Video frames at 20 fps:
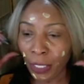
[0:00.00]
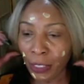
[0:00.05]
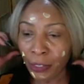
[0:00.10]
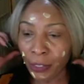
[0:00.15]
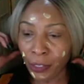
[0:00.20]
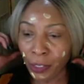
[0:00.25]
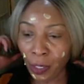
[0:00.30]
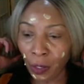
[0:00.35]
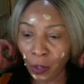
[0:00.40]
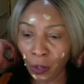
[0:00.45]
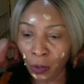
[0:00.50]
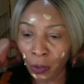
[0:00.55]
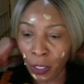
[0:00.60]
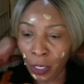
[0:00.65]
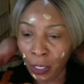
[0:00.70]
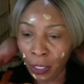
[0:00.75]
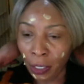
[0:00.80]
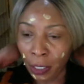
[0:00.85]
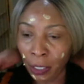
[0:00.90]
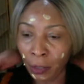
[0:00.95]
So
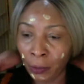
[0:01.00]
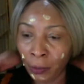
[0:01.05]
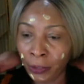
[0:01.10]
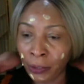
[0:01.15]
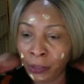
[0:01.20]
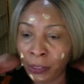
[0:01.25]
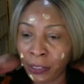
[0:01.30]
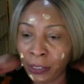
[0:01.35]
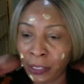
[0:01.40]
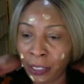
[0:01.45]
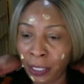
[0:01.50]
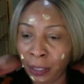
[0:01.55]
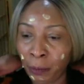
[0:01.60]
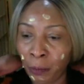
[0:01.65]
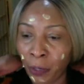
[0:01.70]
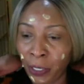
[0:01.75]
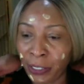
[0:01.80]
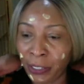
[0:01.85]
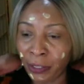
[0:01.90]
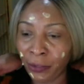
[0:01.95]
would you still
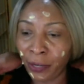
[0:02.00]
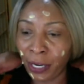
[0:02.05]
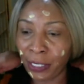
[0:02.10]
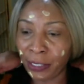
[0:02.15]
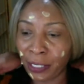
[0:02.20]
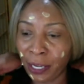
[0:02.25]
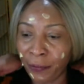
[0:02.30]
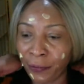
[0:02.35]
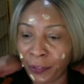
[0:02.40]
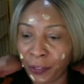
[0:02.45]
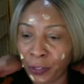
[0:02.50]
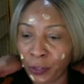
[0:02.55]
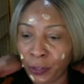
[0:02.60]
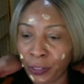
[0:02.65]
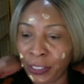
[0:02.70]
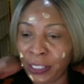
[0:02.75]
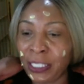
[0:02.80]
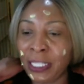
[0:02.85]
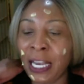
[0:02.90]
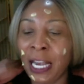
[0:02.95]
moisturize after
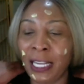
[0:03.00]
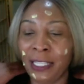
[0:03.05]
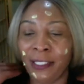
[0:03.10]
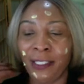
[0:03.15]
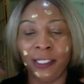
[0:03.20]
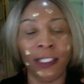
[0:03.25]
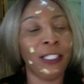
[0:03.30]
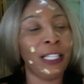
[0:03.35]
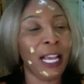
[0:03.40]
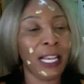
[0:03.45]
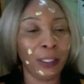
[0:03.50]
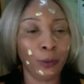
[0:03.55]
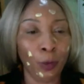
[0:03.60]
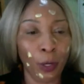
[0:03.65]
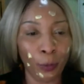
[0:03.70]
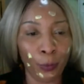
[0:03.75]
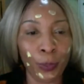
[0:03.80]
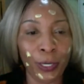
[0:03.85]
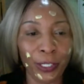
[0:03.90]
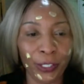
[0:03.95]
use? Yes. So that's
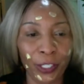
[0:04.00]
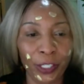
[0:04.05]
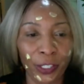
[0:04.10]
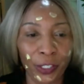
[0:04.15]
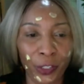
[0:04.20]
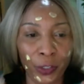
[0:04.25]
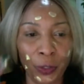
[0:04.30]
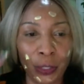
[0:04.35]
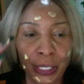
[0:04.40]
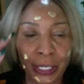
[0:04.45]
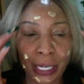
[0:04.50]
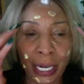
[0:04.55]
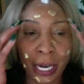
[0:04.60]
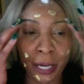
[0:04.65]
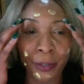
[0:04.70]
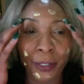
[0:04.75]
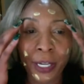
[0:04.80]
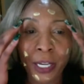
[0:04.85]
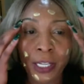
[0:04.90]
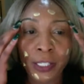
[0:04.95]
what we're just showing
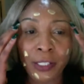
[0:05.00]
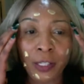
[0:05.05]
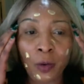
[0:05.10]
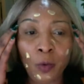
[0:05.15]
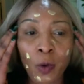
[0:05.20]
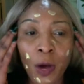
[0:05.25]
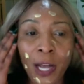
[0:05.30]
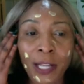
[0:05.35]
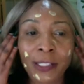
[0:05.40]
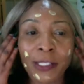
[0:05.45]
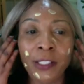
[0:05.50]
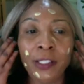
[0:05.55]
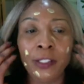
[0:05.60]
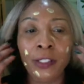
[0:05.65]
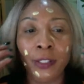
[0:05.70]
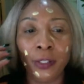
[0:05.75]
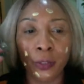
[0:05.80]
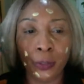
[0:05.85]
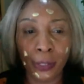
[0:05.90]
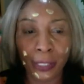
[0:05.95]
now. So once
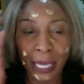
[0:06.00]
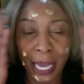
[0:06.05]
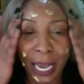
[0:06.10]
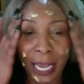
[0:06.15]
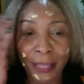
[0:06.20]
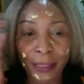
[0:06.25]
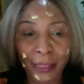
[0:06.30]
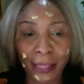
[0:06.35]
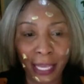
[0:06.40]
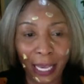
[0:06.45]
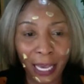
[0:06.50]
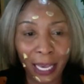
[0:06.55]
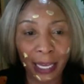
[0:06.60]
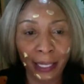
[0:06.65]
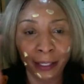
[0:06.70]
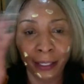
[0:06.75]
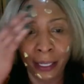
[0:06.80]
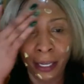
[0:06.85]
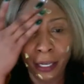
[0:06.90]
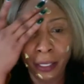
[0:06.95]
you do that,
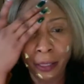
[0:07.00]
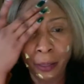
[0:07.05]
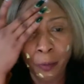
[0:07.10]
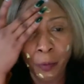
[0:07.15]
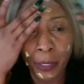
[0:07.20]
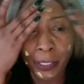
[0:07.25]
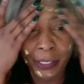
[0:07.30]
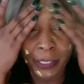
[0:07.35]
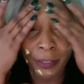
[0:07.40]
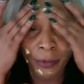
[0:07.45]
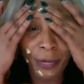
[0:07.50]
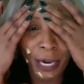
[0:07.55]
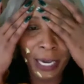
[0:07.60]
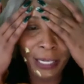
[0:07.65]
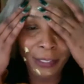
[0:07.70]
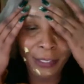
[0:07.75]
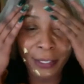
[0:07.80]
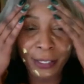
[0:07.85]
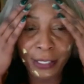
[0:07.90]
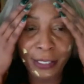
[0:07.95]
then the
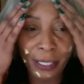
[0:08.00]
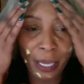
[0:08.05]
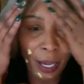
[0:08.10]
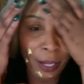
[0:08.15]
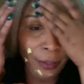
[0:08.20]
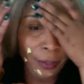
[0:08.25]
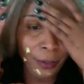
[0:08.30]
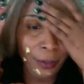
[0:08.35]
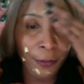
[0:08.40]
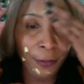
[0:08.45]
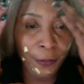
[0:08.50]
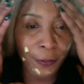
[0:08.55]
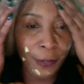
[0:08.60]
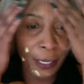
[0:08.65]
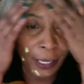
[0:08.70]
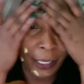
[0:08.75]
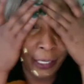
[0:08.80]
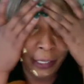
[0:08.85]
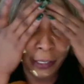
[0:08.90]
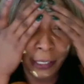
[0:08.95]
moisturizer is on your
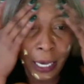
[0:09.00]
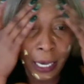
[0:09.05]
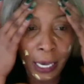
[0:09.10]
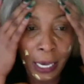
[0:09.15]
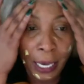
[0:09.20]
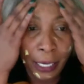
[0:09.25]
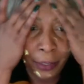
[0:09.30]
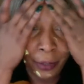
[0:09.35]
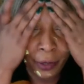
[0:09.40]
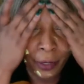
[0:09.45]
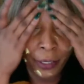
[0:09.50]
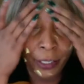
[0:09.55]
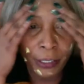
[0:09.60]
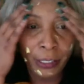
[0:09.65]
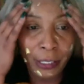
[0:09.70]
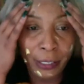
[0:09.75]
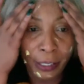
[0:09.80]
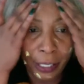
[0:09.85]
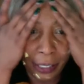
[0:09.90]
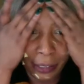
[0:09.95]
face and you're going
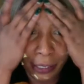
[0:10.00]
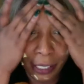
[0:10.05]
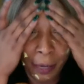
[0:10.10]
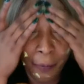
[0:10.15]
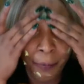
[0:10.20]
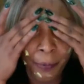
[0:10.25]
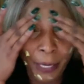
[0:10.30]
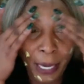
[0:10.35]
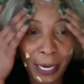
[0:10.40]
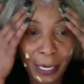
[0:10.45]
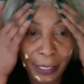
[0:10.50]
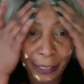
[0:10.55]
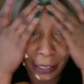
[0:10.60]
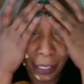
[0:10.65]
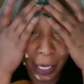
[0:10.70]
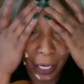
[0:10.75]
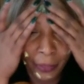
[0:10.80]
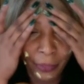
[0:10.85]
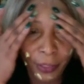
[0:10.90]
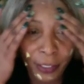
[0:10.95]
to just apply it
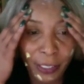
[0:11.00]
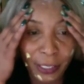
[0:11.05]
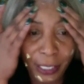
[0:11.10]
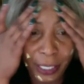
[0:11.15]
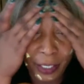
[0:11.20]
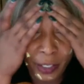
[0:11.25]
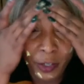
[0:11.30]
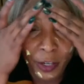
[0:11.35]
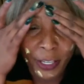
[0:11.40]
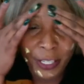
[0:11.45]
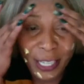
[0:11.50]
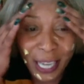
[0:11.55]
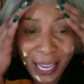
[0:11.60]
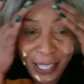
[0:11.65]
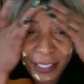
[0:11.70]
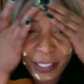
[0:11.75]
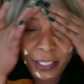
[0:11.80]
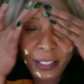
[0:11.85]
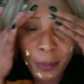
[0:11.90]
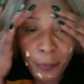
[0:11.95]
on the skin. You're
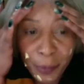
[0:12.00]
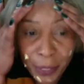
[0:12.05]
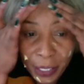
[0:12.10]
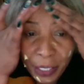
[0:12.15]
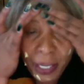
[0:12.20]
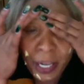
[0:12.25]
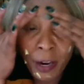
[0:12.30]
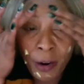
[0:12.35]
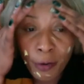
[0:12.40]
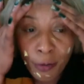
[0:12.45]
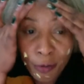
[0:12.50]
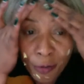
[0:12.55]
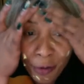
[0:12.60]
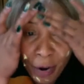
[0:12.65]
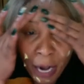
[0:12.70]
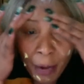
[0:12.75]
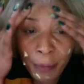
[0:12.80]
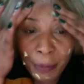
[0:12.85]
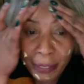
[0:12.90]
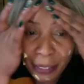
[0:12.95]
not going to be
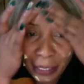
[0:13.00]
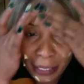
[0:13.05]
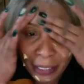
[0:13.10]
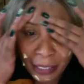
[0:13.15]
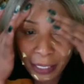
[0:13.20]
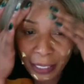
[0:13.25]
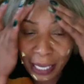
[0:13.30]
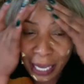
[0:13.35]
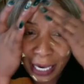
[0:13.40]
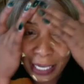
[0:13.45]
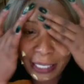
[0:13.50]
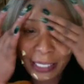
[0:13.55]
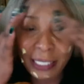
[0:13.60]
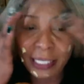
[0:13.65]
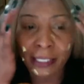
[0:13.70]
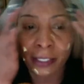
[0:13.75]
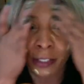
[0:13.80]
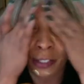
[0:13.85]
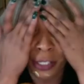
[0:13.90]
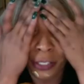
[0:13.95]
rubbing it like
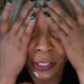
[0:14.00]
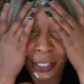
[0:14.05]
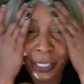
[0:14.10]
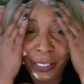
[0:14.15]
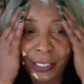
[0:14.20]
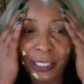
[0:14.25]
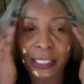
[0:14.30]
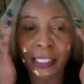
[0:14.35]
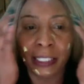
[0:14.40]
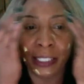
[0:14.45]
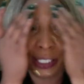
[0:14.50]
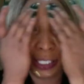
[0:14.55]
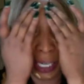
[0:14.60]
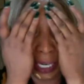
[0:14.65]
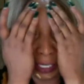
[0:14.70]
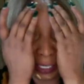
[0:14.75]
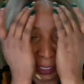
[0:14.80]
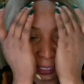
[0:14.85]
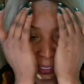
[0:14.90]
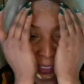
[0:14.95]
this. You're just going to
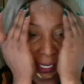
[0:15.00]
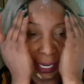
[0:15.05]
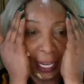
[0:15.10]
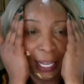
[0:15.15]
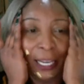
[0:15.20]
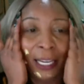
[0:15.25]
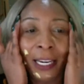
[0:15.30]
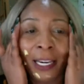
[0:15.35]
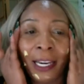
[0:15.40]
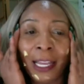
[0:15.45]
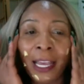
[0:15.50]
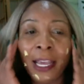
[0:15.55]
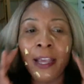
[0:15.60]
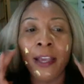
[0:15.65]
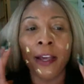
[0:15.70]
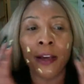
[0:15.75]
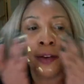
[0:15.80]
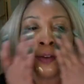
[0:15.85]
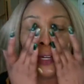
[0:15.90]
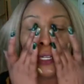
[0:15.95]
gentle
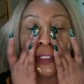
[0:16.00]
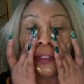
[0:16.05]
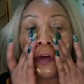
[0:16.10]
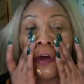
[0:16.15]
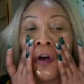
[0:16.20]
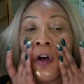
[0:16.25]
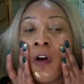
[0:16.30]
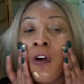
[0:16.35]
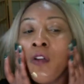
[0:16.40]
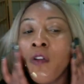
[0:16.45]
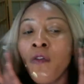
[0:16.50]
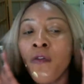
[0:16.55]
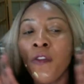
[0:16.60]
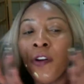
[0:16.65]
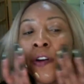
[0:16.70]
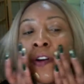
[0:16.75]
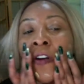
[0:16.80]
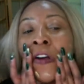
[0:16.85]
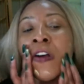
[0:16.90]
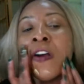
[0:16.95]
layer it
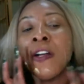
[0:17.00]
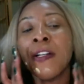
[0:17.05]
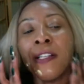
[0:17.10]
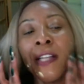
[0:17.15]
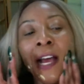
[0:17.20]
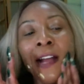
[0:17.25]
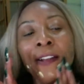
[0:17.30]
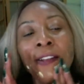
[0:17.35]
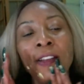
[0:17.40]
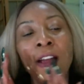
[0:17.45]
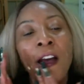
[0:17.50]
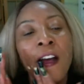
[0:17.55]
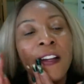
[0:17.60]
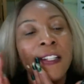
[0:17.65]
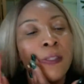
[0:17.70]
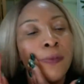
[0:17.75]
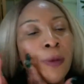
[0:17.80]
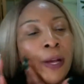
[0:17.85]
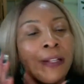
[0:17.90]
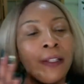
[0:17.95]
over that dark
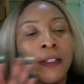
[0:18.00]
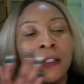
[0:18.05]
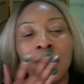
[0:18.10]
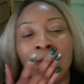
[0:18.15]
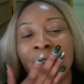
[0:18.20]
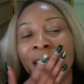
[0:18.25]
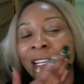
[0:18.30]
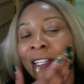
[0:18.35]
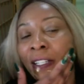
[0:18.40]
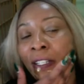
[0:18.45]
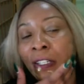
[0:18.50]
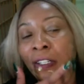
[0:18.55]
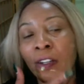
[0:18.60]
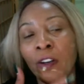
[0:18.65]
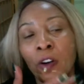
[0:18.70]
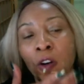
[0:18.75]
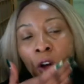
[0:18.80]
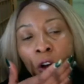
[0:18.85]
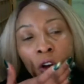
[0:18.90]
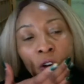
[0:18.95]
spot corrector,
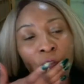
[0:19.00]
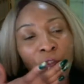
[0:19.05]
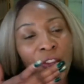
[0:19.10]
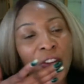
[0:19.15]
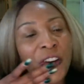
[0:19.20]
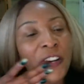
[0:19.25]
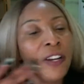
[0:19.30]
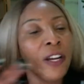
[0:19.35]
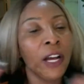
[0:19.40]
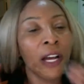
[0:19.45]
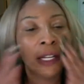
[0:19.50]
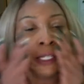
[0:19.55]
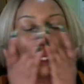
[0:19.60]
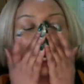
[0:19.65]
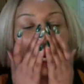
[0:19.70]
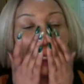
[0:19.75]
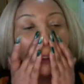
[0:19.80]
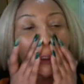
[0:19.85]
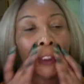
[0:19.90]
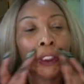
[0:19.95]
over
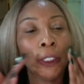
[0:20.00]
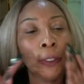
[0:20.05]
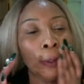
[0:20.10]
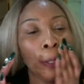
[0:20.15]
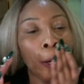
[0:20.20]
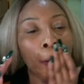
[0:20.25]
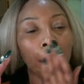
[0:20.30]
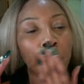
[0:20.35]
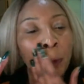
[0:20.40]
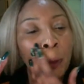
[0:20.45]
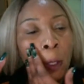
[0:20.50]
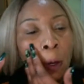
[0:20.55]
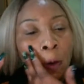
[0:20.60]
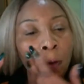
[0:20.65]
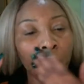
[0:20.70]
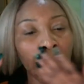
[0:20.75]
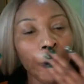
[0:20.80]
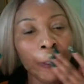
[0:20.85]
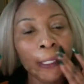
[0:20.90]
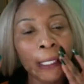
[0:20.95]
that serum.
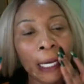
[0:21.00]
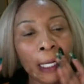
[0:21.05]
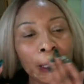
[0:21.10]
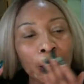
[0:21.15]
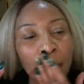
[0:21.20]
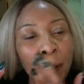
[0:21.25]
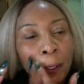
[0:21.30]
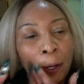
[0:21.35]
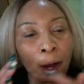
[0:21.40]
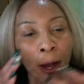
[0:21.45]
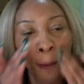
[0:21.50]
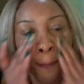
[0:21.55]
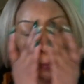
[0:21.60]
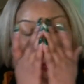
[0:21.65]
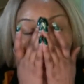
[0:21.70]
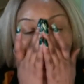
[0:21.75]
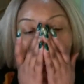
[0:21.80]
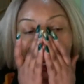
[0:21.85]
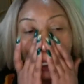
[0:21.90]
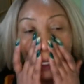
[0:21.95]
Don't forget your
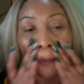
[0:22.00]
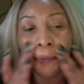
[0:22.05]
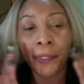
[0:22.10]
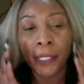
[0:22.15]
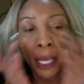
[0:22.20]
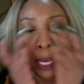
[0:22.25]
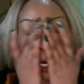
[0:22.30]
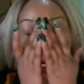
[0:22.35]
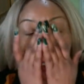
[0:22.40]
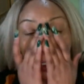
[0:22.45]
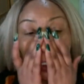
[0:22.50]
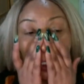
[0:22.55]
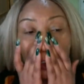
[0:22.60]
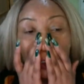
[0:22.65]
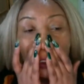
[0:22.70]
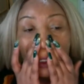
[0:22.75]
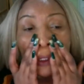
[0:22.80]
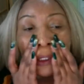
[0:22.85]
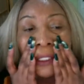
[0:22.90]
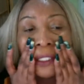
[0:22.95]
upper lips and you're
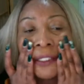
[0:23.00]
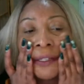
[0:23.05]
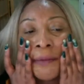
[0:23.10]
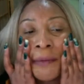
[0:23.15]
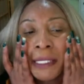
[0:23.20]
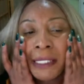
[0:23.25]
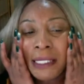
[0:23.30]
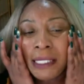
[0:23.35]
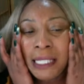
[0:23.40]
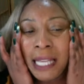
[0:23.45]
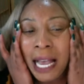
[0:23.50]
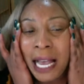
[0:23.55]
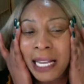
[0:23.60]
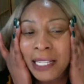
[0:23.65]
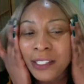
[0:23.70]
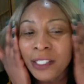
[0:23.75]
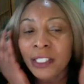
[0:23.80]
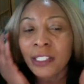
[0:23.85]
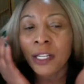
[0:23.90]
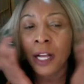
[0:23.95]
just going to
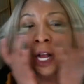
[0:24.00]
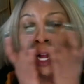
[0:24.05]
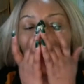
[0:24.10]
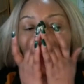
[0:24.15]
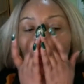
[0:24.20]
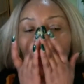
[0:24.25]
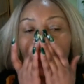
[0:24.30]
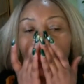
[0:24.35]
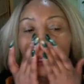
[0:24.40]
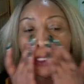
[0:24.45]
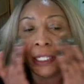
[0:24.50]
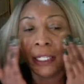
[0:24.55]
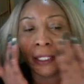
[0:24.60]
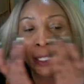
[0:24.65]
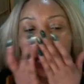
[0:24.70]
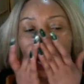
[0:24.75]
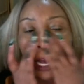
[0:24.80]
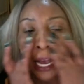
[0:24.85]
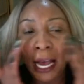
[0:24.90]
massage it on the skin.